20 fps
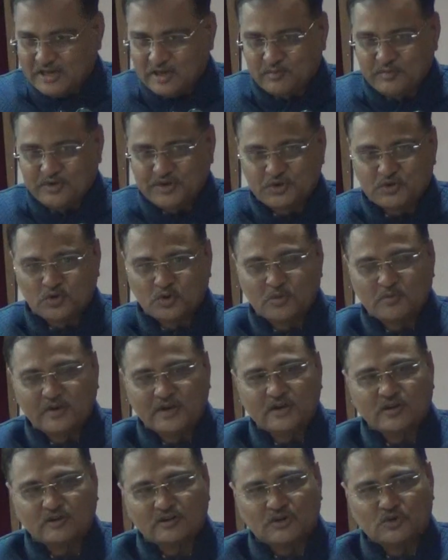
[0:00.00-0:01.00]
I have been told
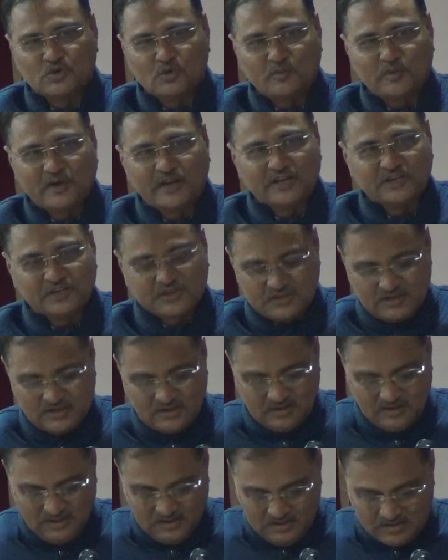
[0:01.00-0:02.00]
by Dr. Gopal
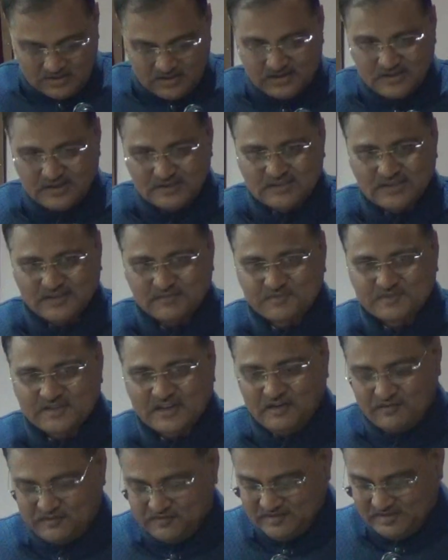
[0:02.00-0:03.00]
Krishna, he is
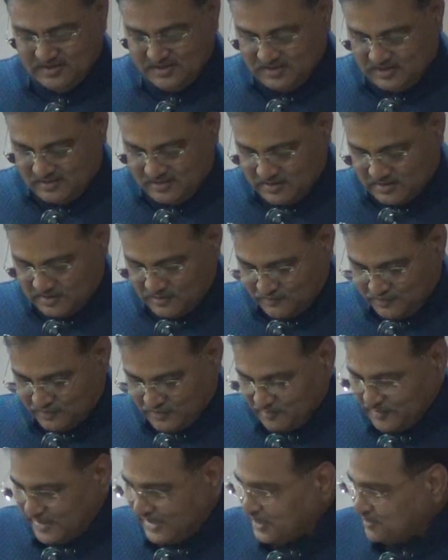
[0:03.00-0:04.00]
himself
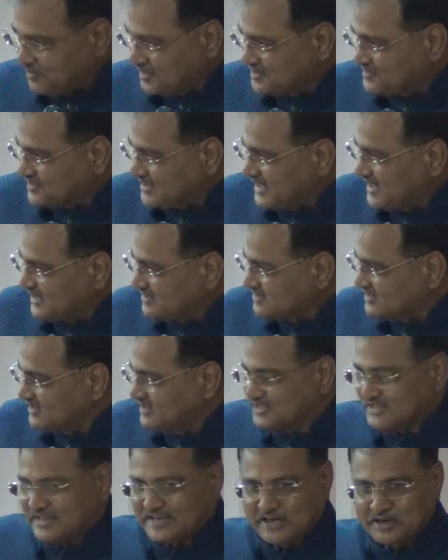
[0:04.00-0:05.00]
from animal science,
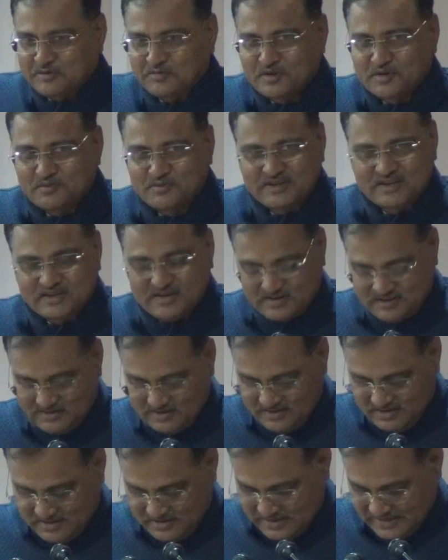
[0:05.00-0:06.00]
he is an animal breeder,
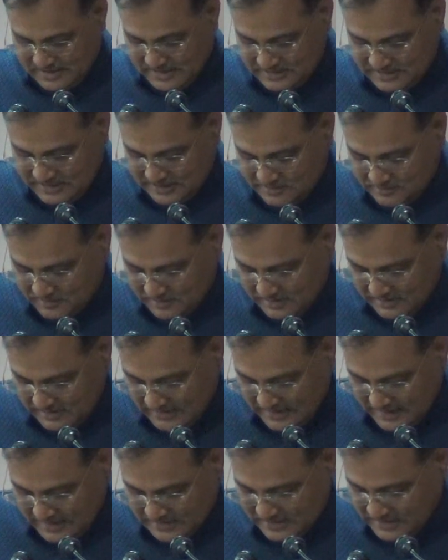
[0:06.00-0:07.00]

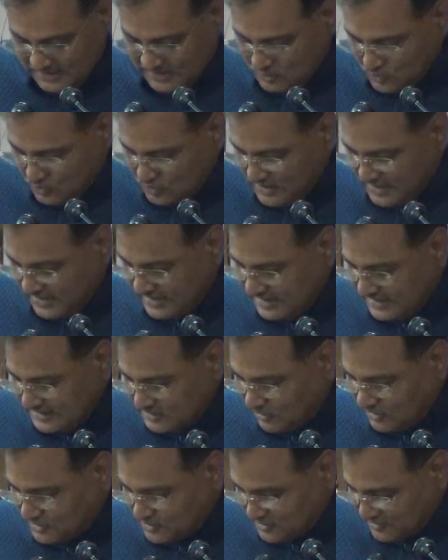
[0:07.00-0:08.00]
as he told, and he
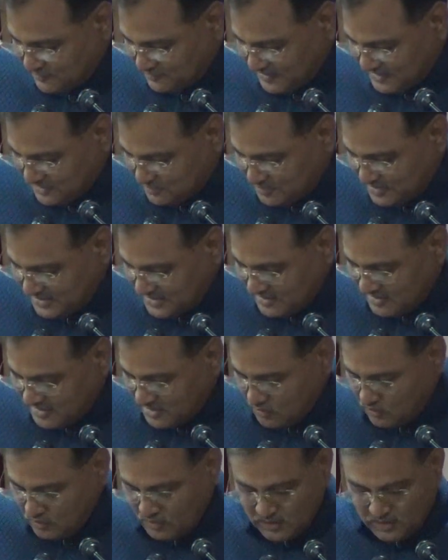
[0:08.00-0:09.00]
is also a fish breeder
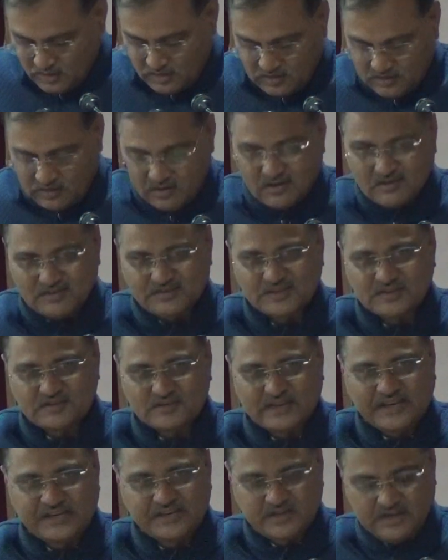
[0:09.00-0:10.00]
now
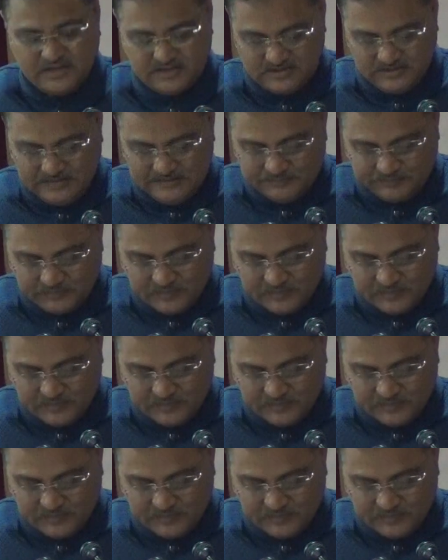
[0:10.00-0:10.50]
since 90s,